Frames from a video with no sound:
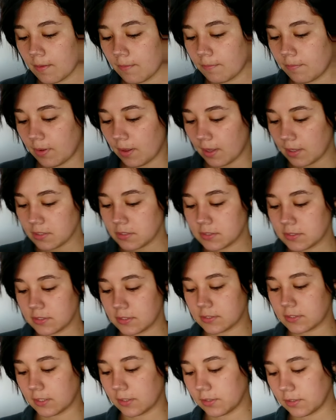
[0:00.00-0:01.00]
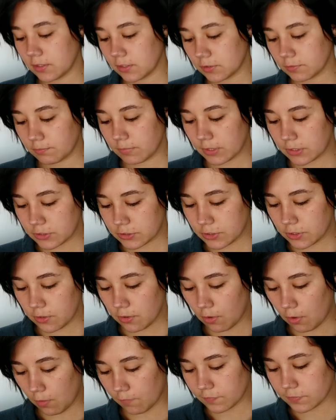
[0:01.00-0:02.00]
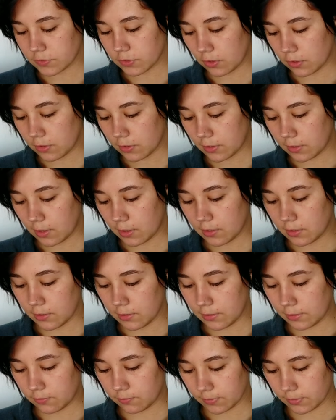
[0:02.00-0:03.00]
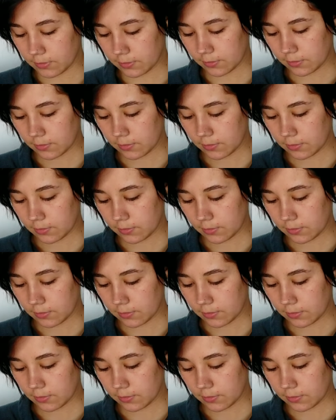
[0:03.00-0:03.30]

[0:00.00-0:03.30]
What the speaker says: Paste is a thick mixture of solid and liquid.